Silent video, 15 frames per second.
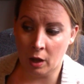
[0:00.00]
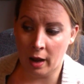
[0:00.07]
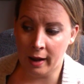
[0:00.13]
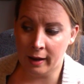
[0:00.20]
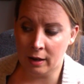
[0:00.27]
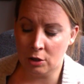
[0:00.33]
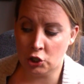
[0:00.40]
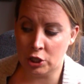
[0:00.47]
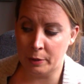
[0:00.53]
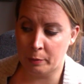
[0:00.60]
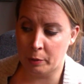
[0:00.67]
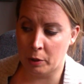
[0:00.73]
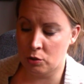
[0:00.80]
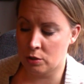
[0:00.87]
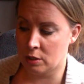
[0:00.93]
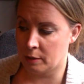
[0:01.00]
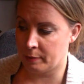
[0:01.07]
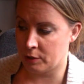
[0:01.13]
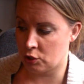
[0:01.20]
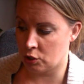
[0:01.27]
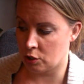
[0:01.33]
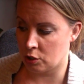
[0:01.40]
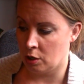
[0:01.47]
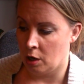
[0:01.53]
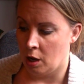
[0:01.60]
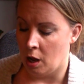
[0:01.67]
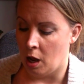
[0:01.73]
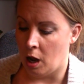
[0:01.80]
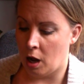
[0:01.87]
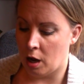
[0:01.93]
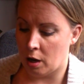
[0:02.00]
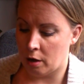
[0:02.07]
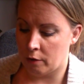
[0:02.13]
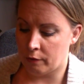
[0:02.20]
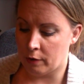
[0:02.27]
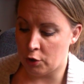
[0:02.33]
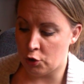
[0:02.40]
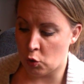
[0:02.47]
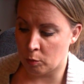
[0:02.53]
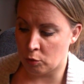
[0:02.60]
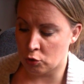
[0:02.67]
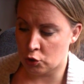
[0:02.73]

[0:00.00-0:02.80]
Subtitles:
And she posted a picture of a normal